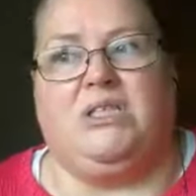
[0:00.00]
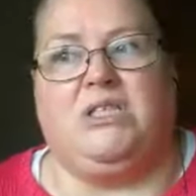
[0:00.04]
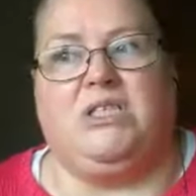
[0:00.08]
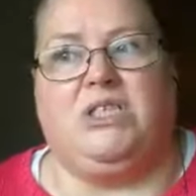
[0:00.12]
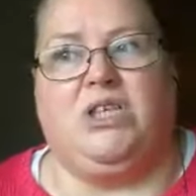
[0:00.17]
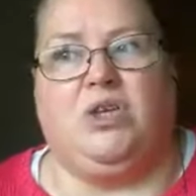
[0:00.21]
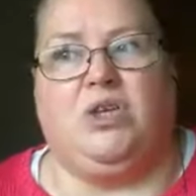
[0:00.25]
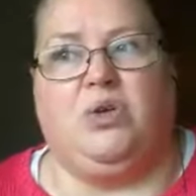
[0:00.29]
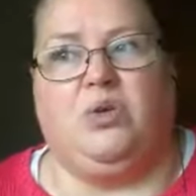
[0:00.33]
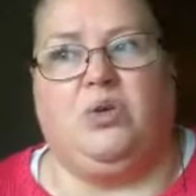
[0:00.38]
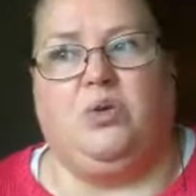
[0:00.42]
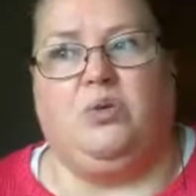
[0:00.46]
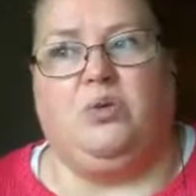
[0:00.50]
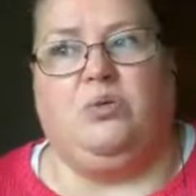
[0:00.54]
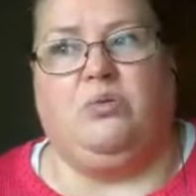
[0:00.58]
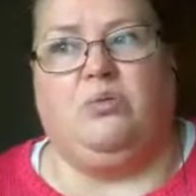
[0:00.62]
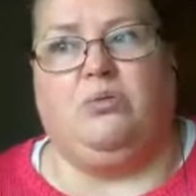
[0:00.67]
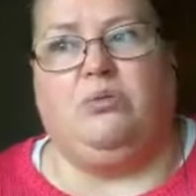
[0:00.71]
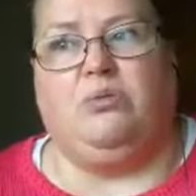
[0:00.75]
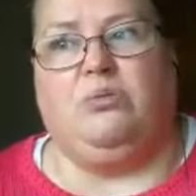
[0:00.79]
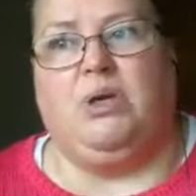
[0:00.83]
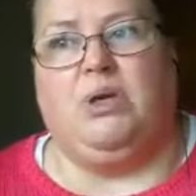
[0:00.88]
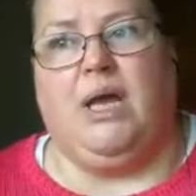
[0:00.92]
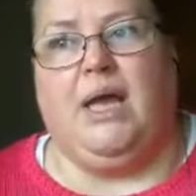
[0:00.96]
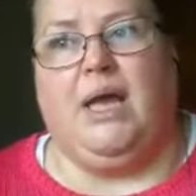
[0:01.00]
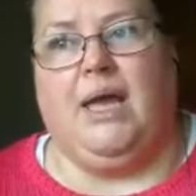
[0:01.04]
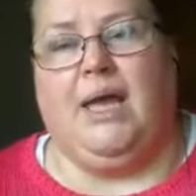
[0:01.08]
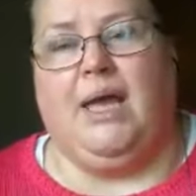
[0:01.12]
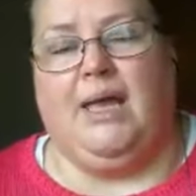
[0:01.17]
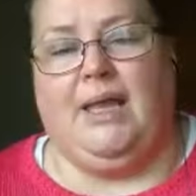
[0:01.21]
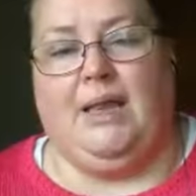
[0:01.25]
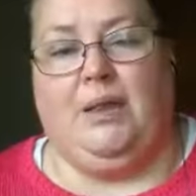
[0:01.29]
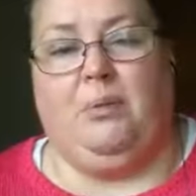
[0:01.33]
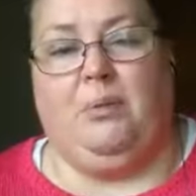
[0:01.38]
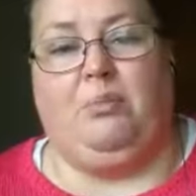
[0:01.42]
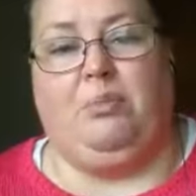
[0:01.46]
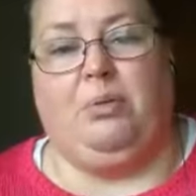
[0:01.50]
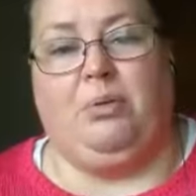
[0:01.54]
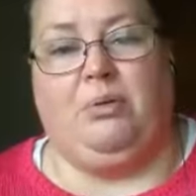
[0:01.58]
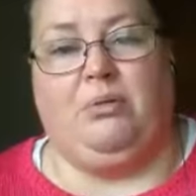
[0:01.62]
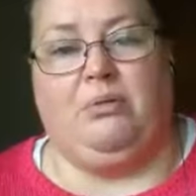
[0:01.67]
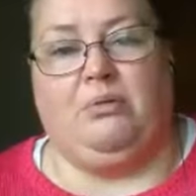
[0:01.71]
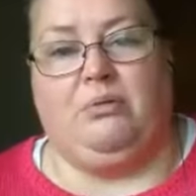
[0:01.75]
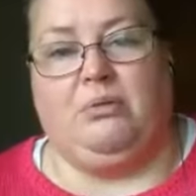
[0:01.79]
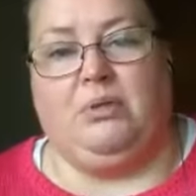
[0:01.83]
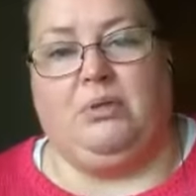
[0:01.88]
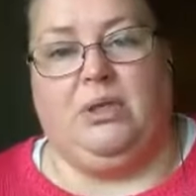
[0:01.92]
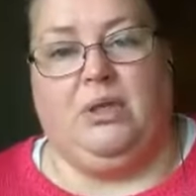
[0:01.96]
to help
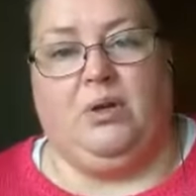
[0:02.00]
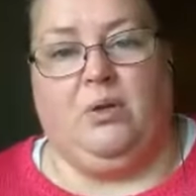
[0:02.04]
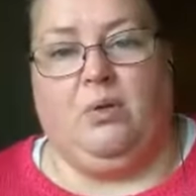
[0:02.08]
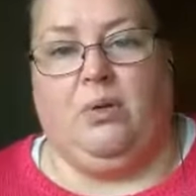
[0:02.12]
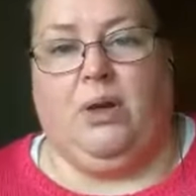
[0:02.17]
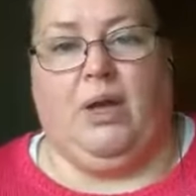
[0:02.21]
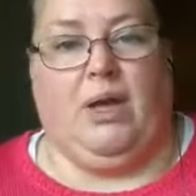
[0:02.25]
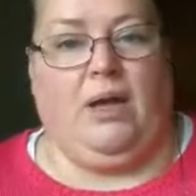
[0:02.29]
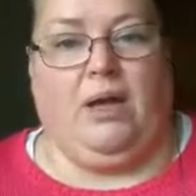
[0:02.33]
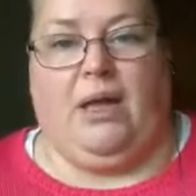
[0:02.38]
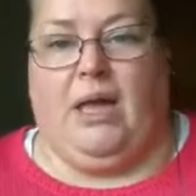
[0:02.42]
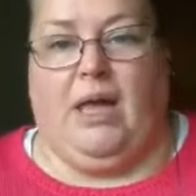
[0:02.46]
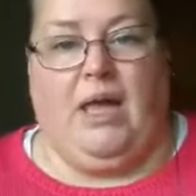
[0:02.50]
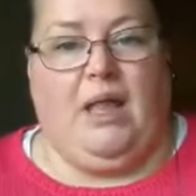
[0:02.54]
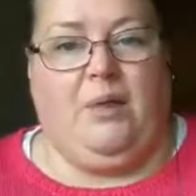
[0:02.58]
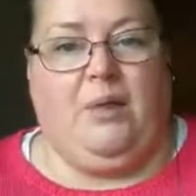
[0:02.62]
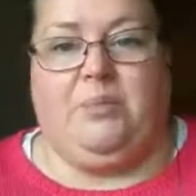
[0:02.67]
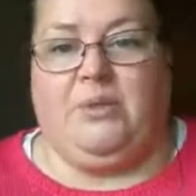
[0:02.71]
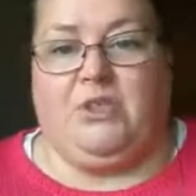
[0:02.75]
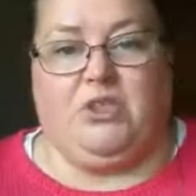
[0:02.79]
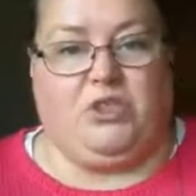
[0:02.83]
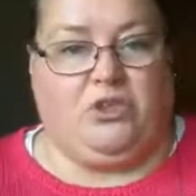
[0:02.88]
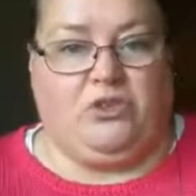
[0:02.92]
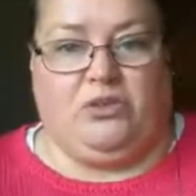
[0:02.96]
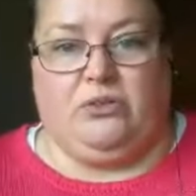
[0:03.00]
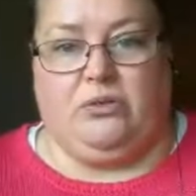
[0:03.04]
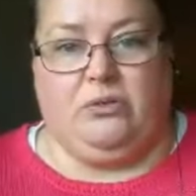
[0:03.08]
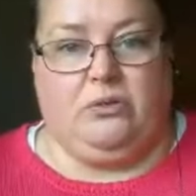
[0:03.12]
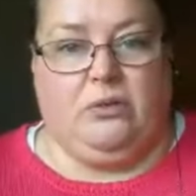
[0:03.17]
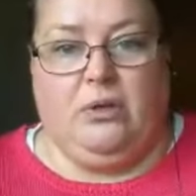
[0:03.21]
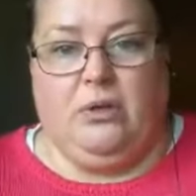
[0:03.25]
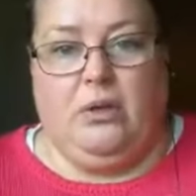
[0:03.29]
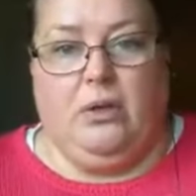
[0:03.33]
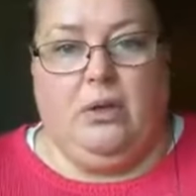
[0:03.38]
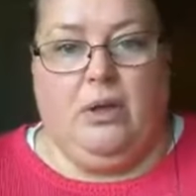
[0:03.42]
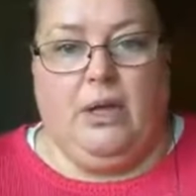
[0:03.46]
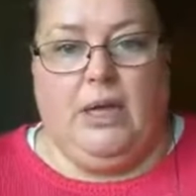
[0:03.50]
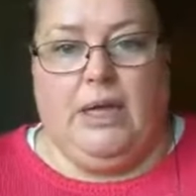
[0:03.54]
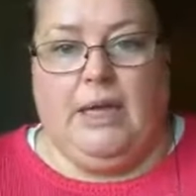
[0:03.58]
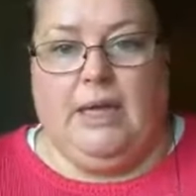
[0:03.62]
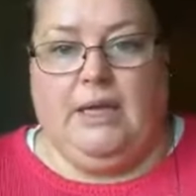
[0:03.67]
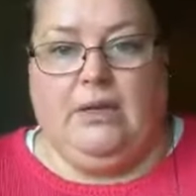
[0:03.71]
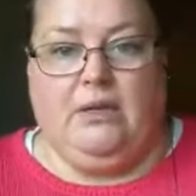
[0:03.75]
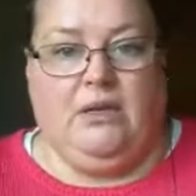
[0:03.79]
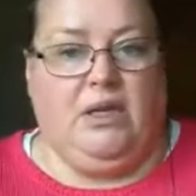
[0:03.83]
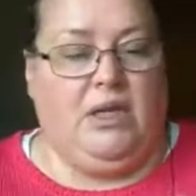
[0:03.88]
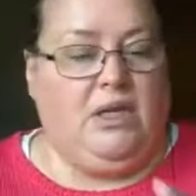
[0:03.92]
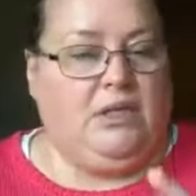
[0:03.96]
each other
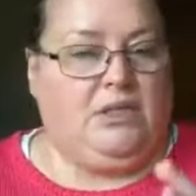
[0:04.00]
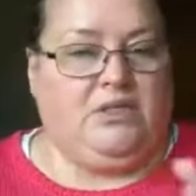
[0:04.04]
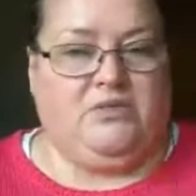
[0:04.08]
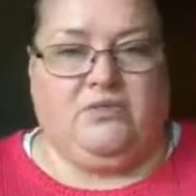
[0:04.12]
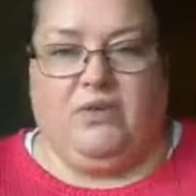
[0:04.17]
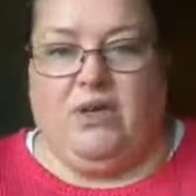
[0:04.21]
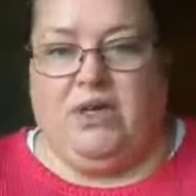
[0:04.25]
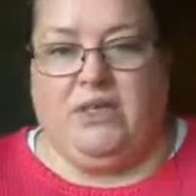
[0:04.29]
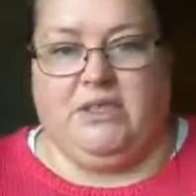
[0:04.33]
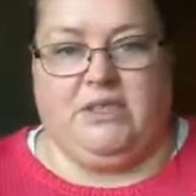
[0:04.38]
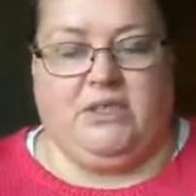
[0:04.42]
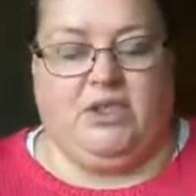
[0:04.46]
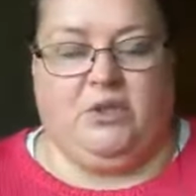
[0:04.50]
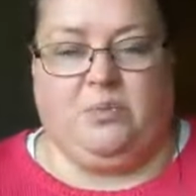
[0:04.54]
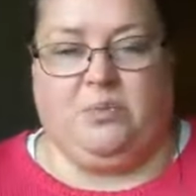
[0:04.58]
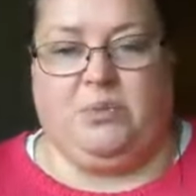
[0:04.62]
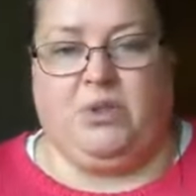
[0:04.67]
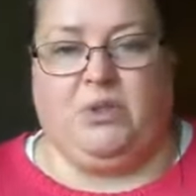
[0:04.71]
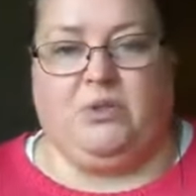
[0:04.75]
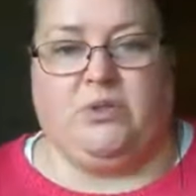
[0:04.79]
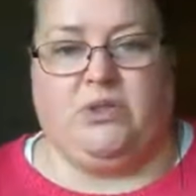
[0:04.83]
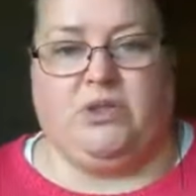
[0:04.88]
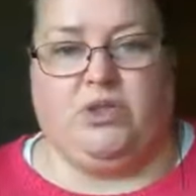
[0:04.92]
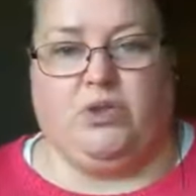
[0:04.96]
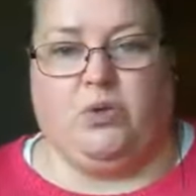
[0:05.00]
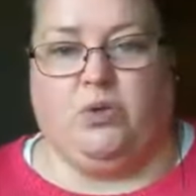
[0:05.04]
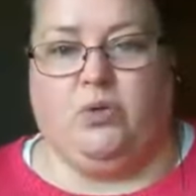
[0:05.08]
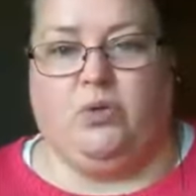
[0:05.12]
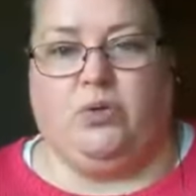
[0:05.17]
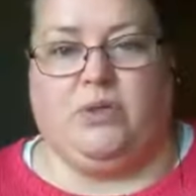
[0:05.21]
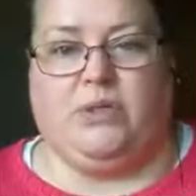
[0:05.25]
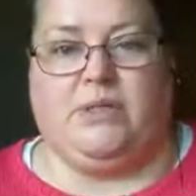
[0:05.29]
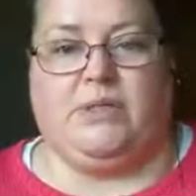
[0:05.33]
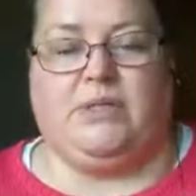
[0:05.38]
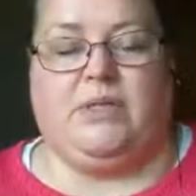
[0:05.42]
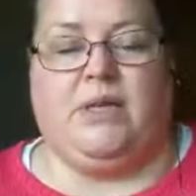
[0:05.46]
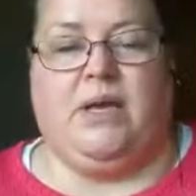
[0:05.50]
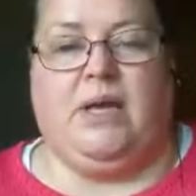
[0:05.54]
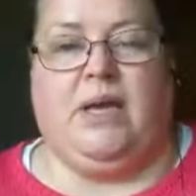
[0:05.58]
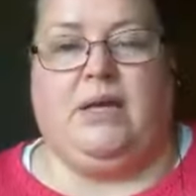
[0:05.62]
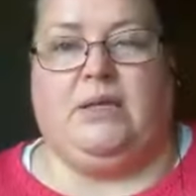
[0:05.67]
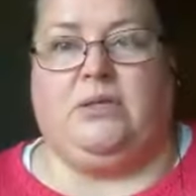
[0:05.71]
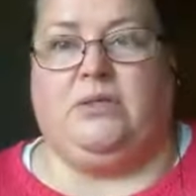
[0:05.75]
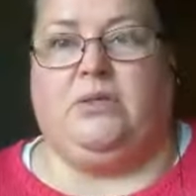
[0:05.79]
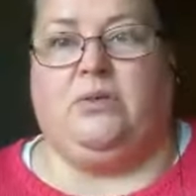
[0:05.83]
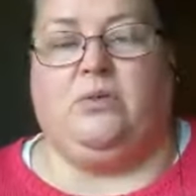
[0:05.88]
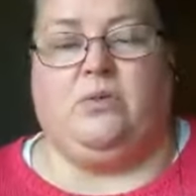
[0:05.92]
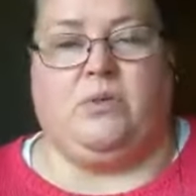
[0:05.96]
in dividing up those chores
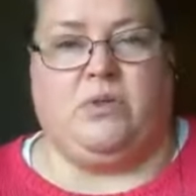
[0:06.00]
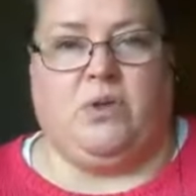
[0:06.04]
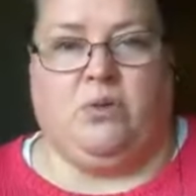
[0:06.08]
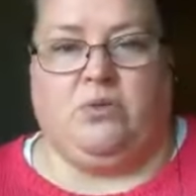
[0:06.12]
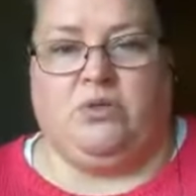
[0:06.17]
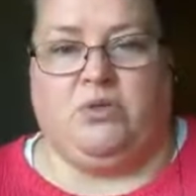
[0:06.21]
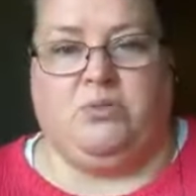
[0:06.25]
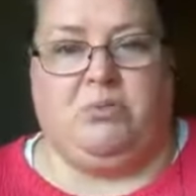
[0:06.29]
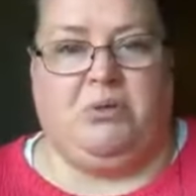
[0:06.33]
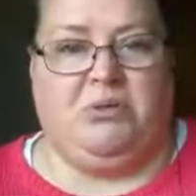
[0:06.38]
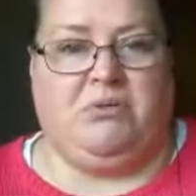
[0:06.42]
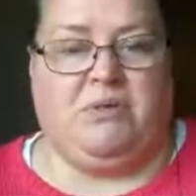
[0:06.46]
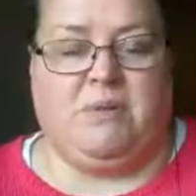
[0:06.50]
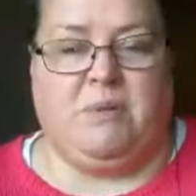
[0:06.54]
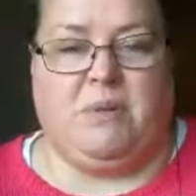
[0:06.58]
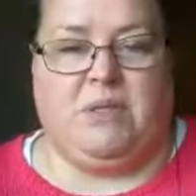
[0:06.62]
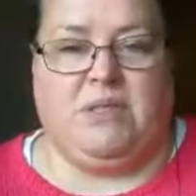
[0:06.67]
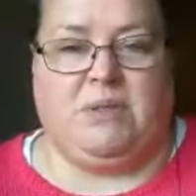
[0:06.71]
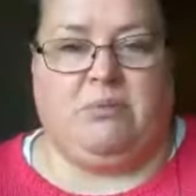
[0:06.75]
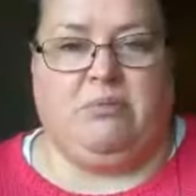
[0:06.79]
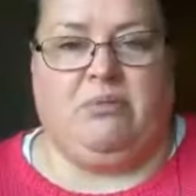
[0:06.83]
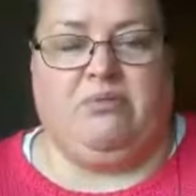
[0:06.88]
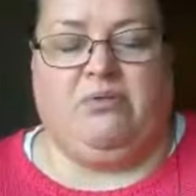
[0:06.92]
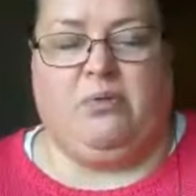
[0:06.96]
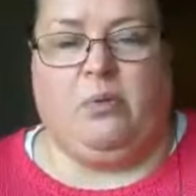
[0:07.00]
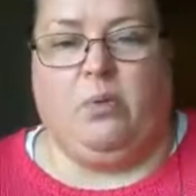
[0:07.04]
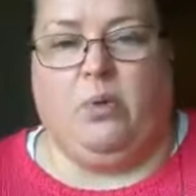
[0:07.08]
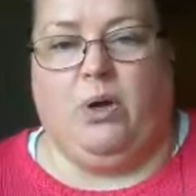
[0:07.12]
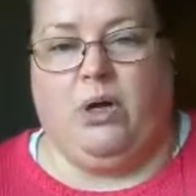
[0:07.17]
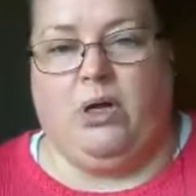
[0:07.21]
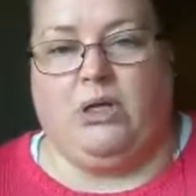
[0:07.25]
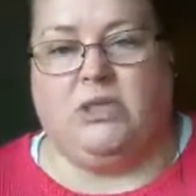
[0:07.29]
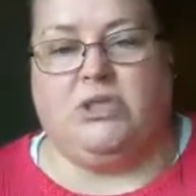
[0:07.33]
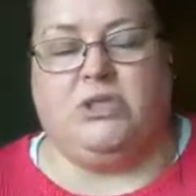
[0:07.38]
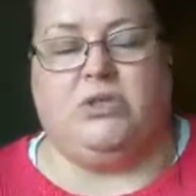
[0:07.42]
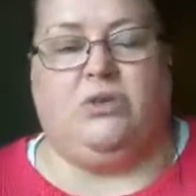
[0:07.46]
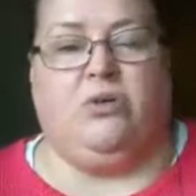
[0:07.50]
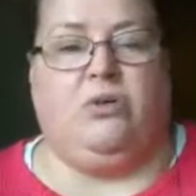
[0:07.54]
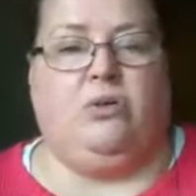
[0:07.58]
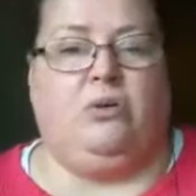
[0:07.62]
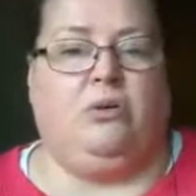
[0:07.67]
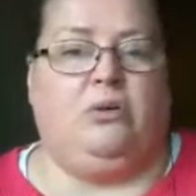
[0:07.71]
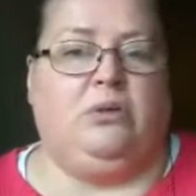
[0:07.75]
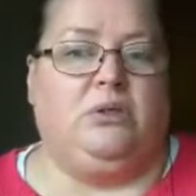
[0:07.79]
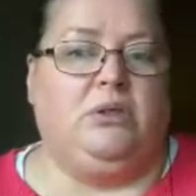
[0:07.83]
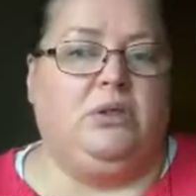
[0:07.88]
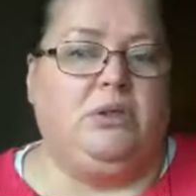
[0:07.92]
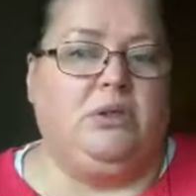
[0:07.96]
and who's going to be responsible for what
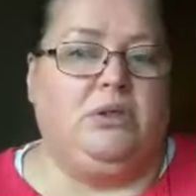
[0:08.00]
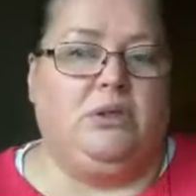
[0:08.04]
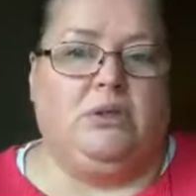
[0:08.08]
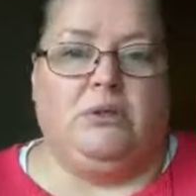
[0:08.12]
or